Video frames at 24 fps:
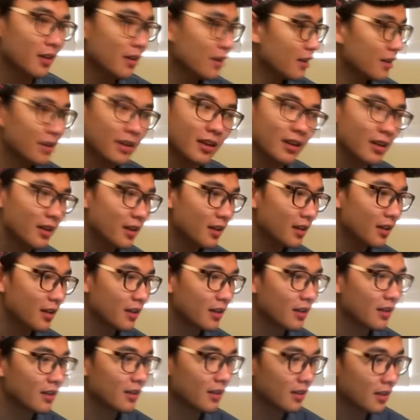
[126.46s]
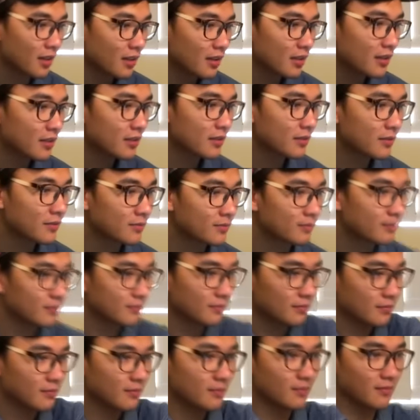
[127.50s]

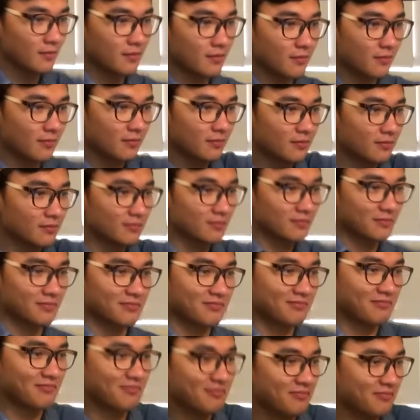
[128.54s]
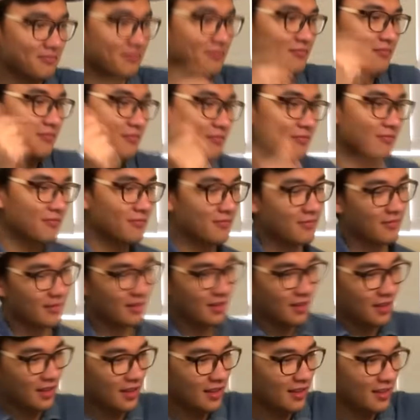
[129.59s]

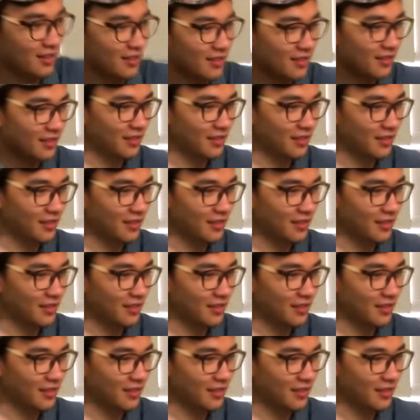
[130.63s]
[no speech]